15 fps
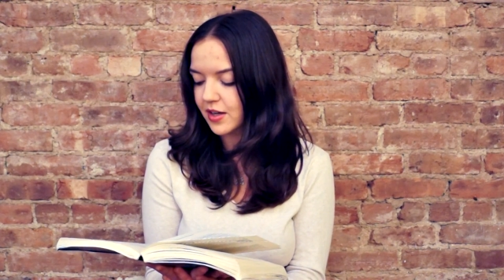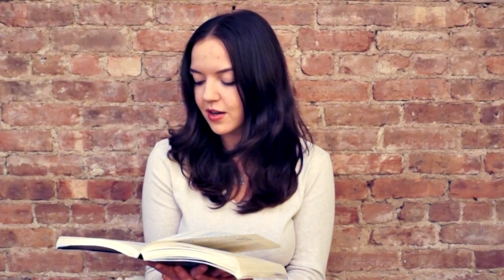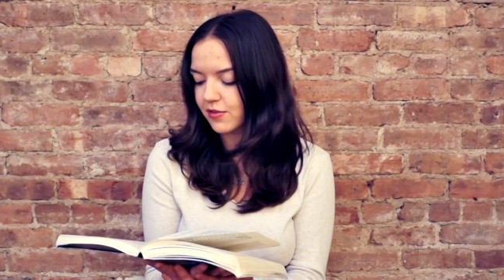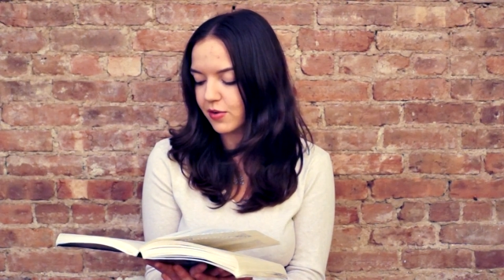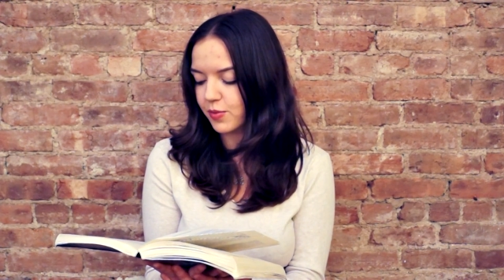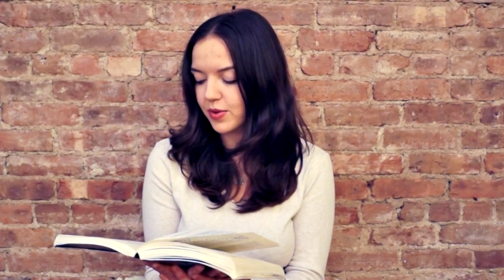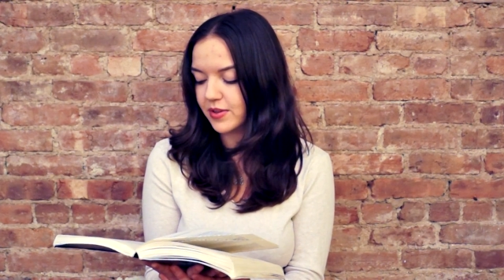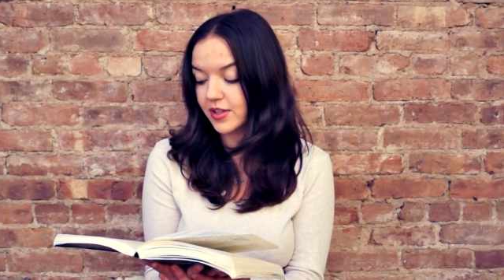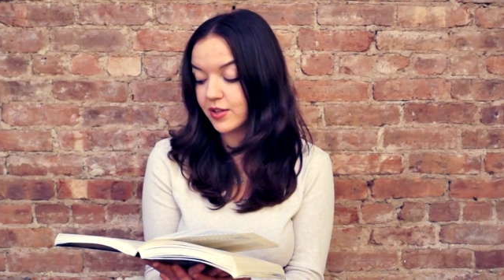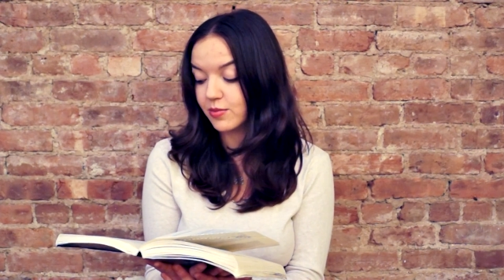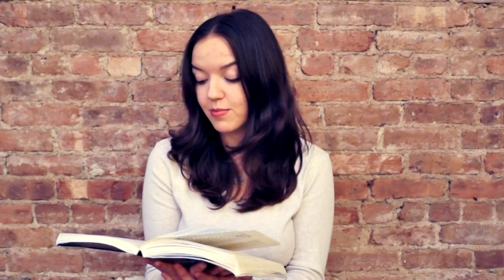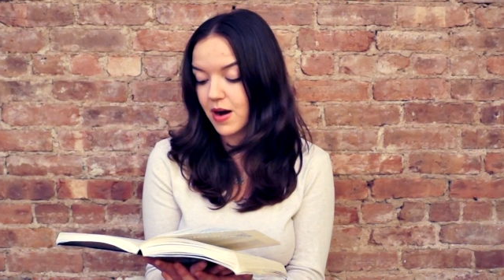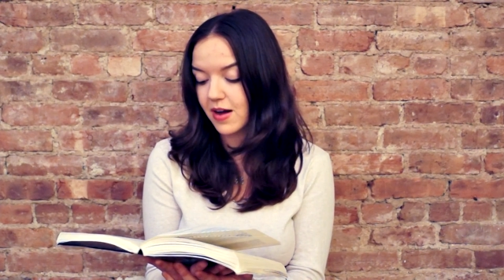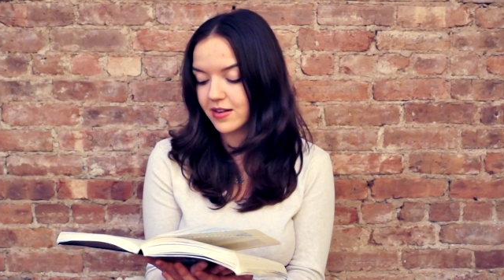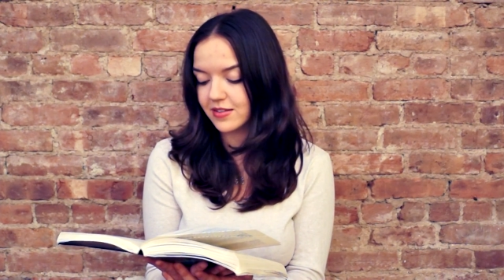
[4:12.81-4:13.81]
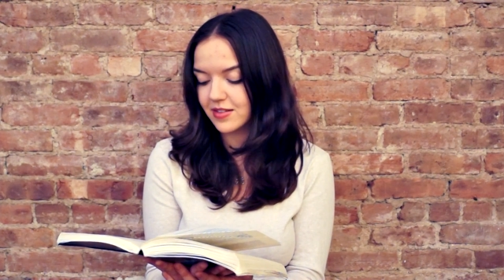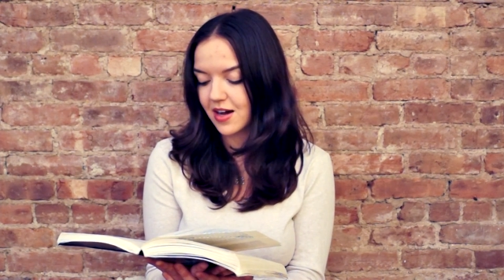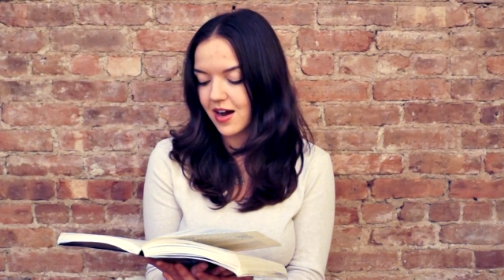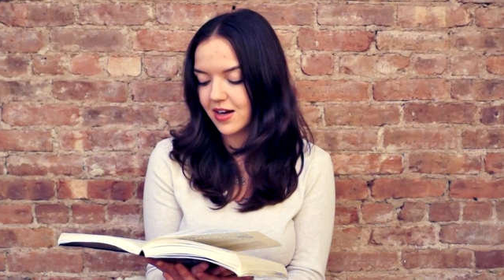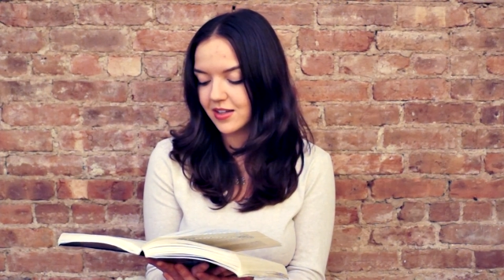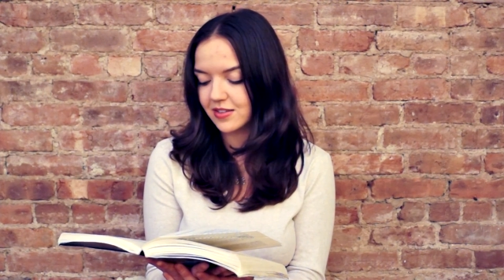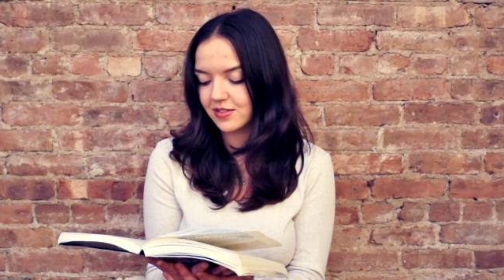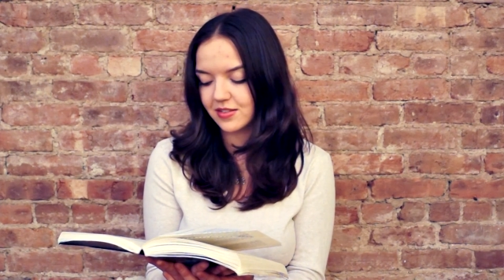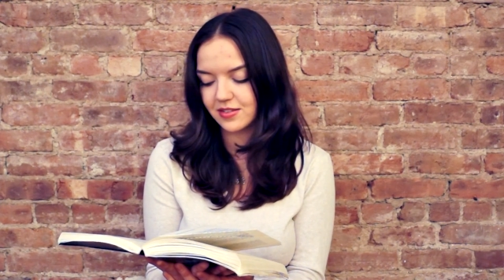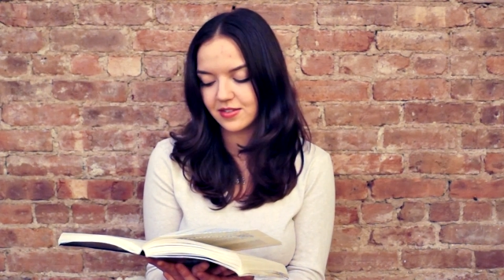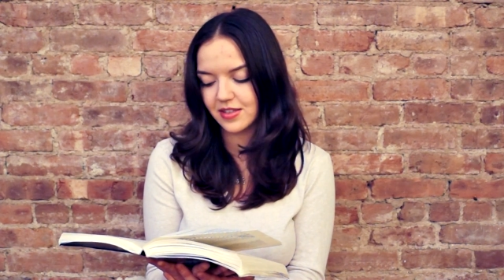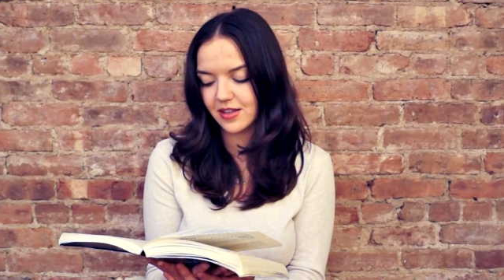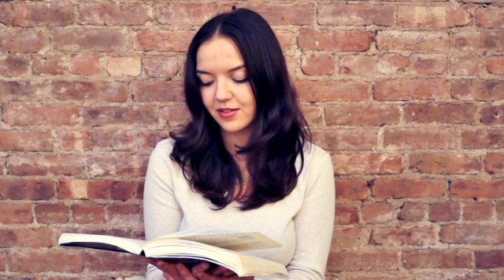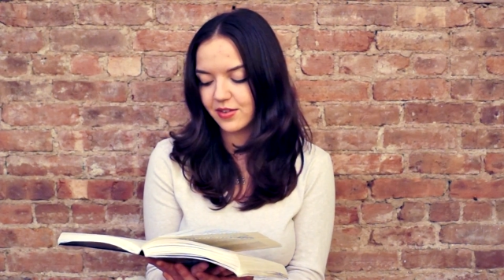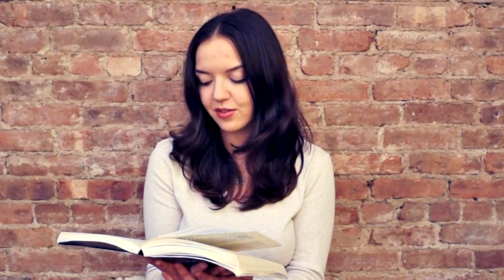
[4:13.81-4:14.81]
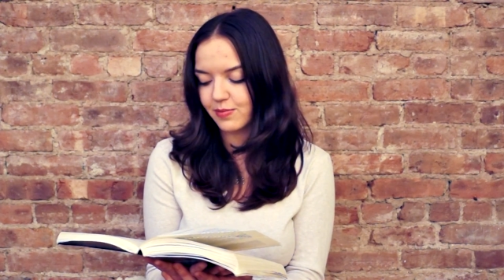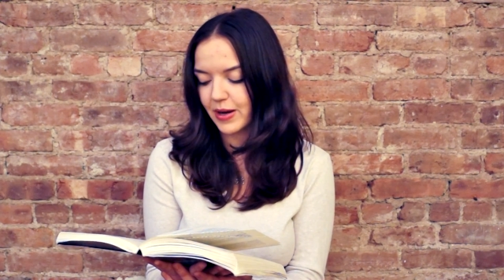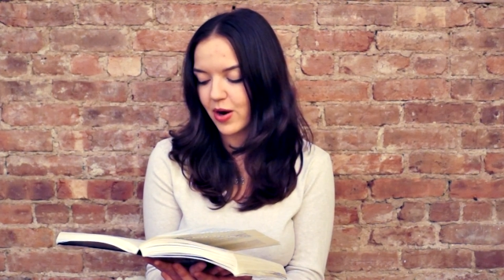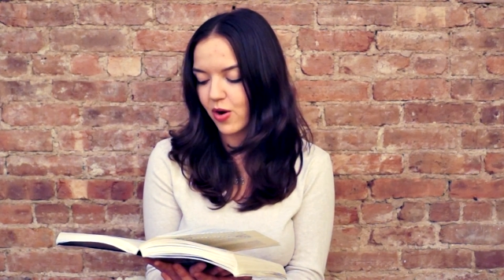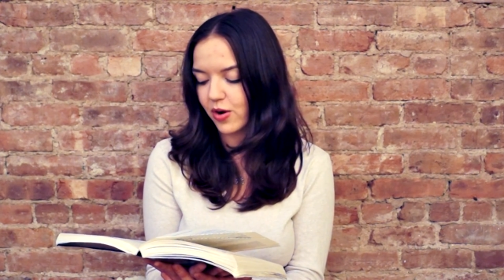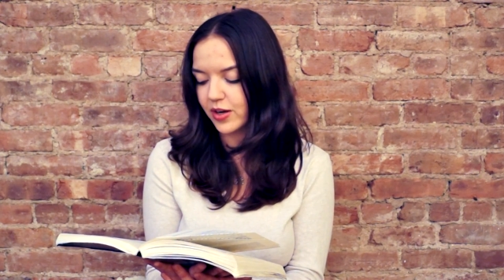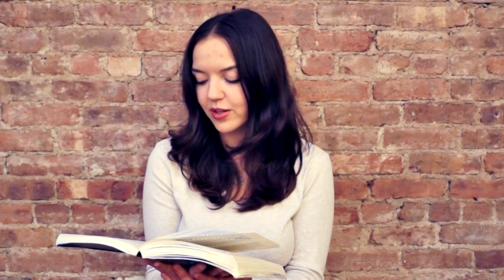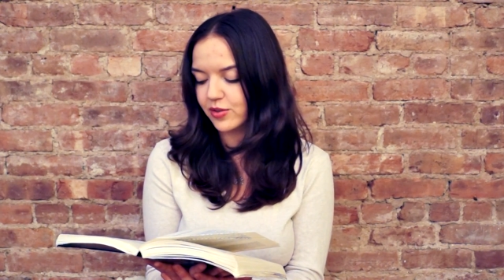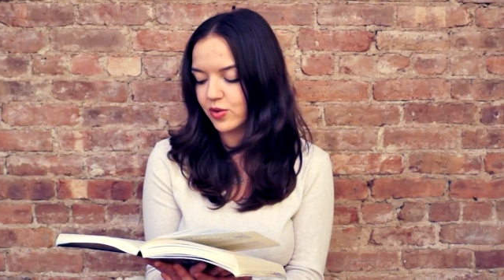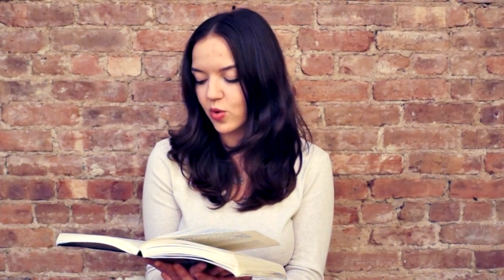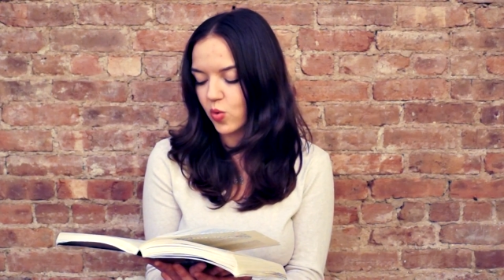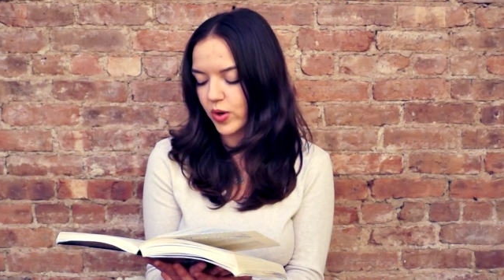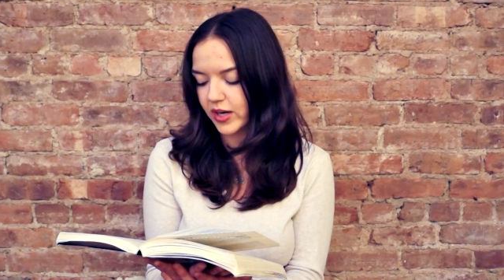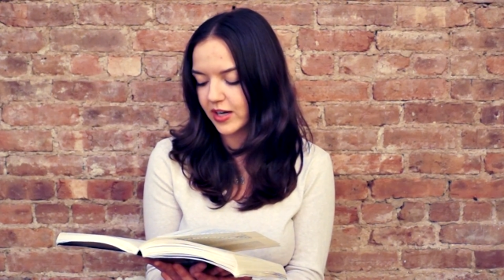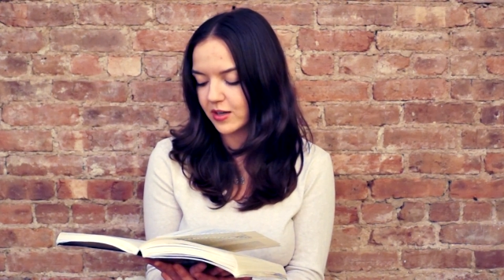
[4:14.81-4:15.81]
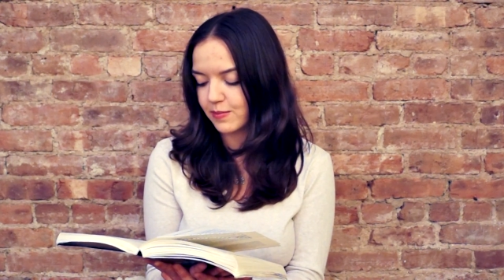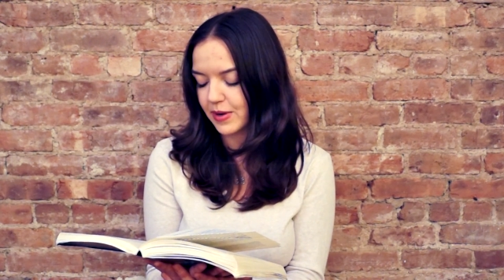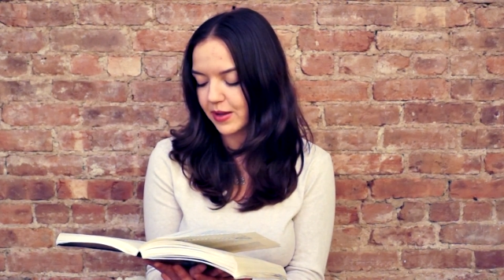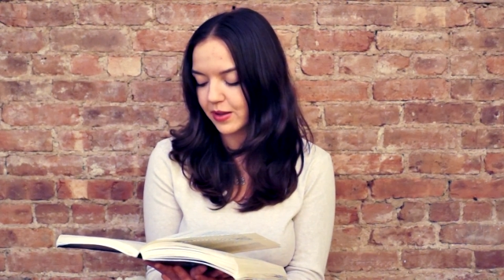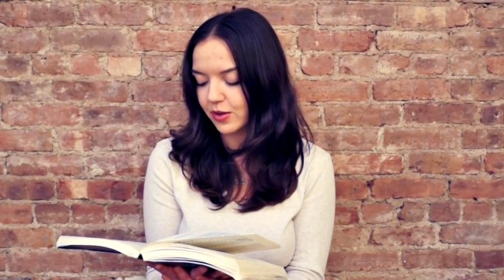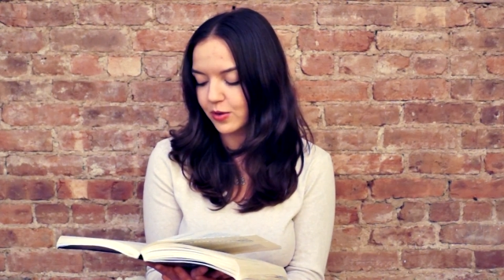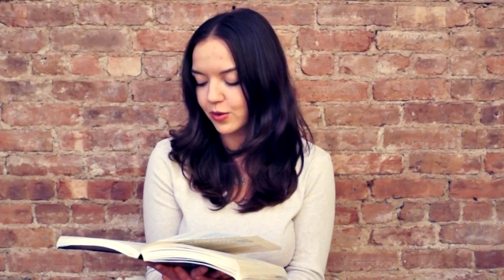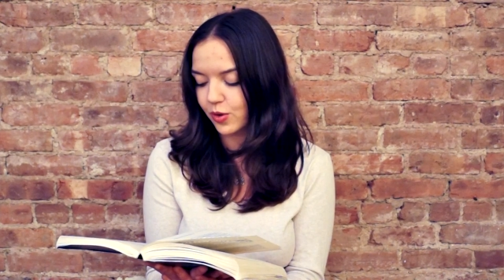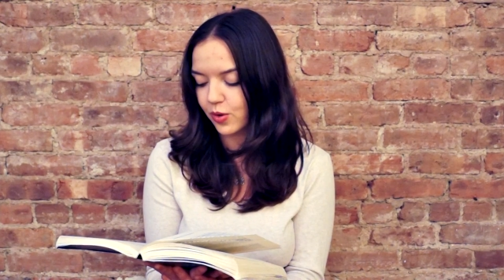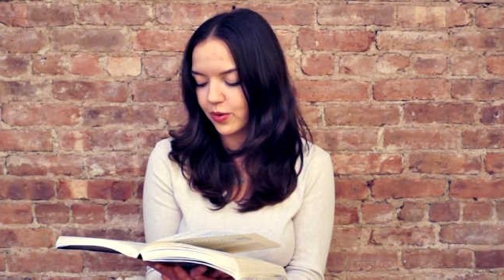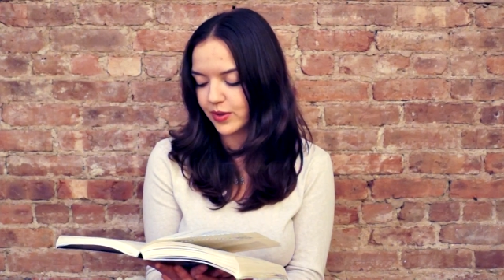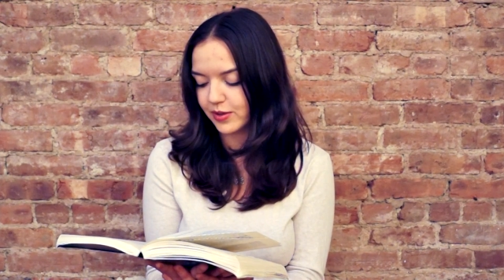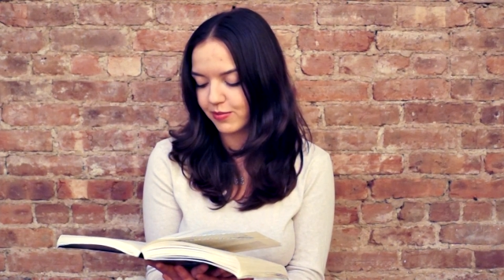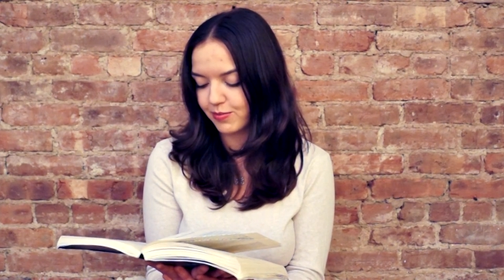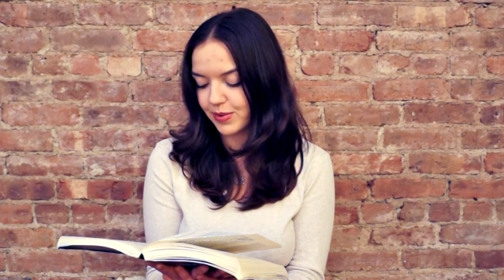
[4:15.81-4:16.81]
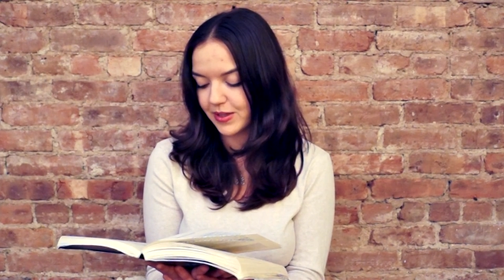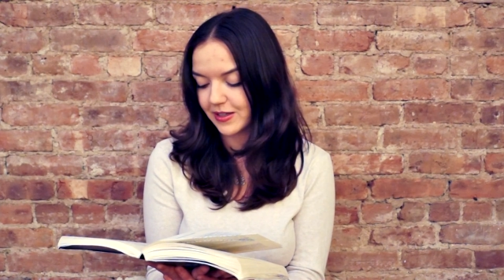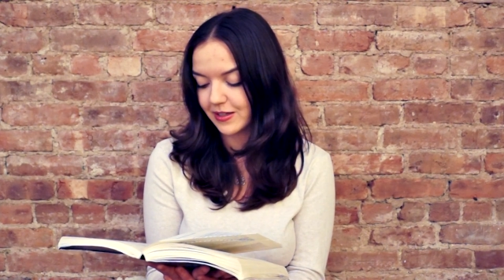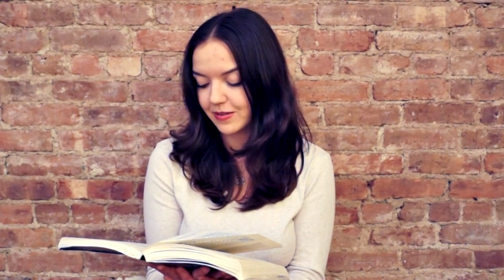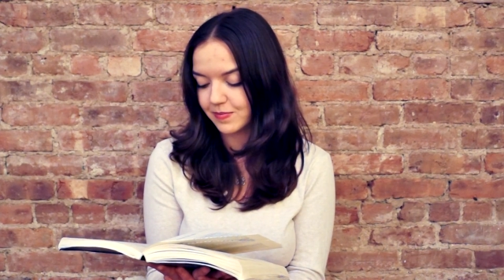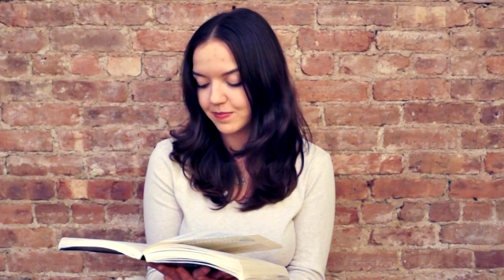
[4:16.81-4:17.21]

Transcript: for with these modest eyes and senses my heart is quickened by the glory of being.